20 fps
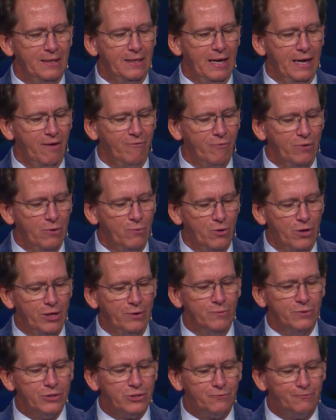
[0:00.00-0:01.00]

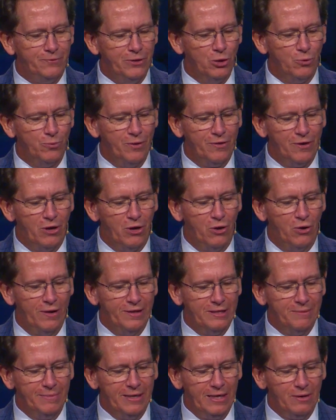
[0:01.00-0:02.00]
Everyone was filled with awe
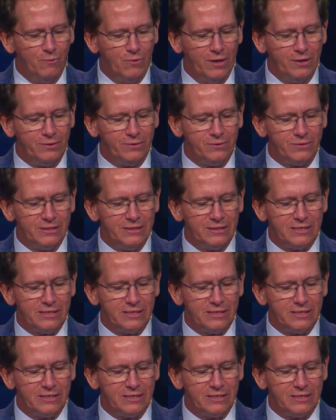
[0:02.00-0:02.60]
at the many wonders